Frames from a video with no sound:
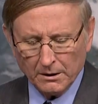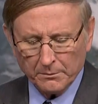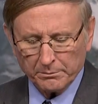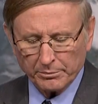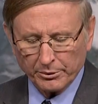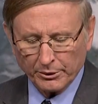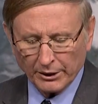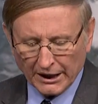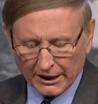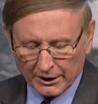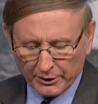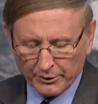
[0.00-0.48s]

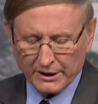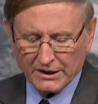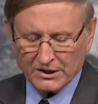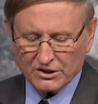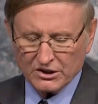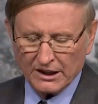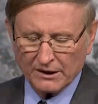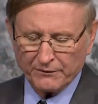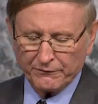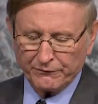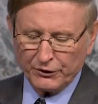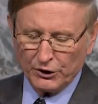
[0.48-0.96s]
Preterists
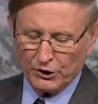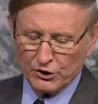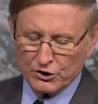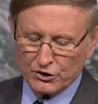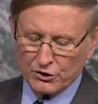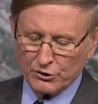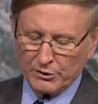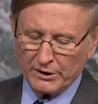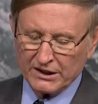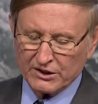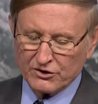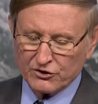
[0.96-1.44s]
and
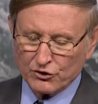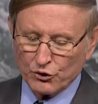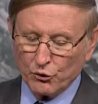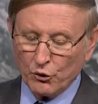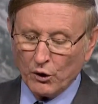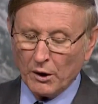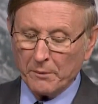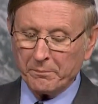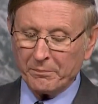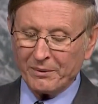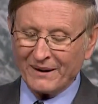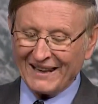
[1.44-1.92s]
futurists who
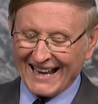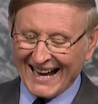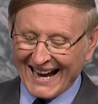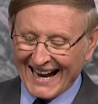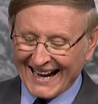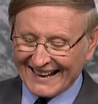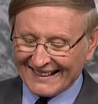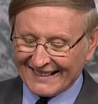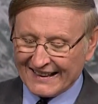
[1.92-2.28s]
apply